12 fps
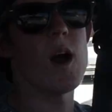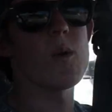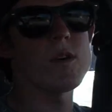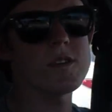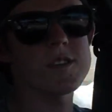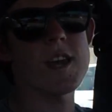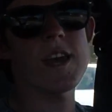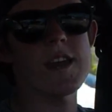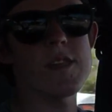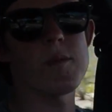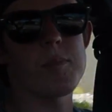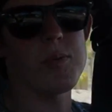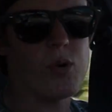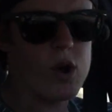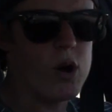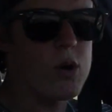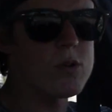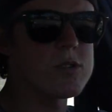I will say the
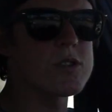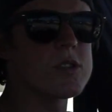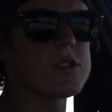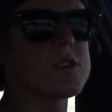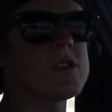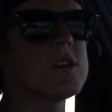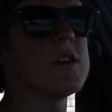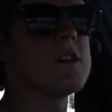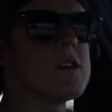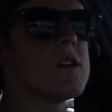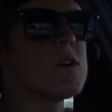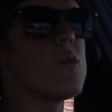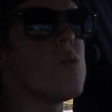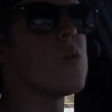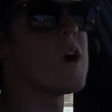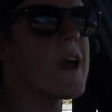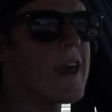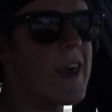pros
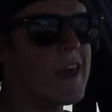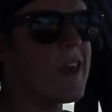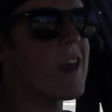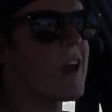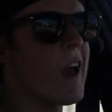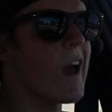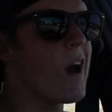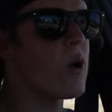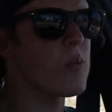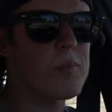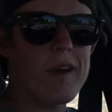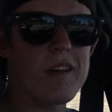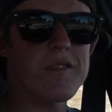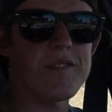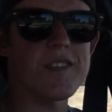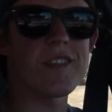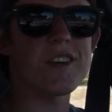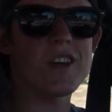way out
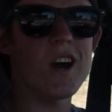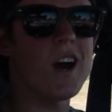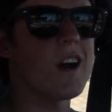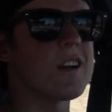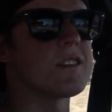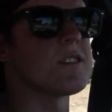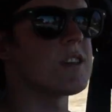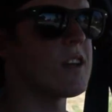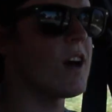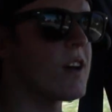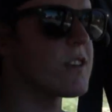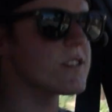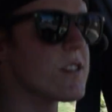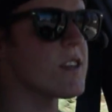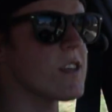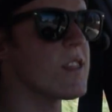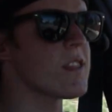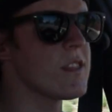benefit the cons. And
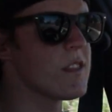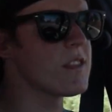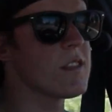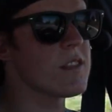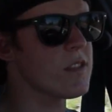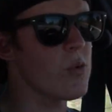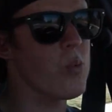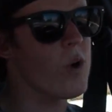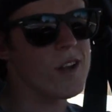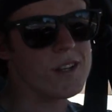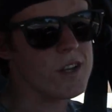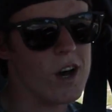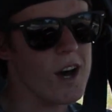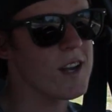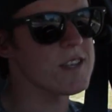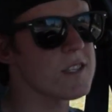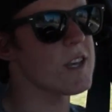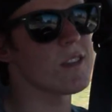honestly, the one
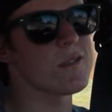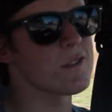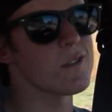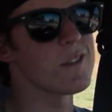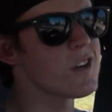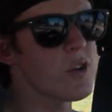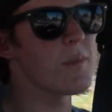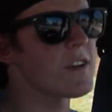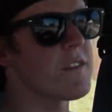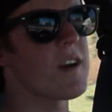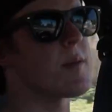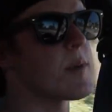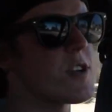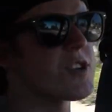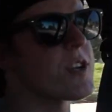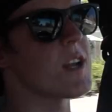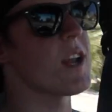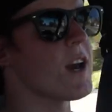con is that there's a little bit of
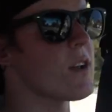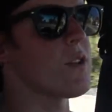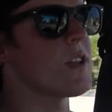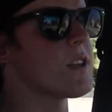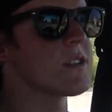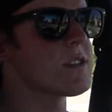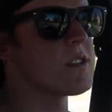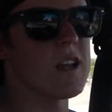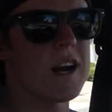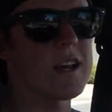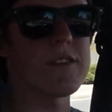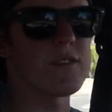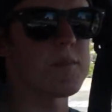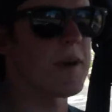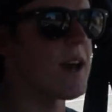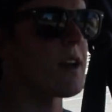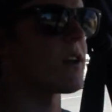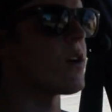vibration at idle, and it's not
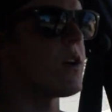even bad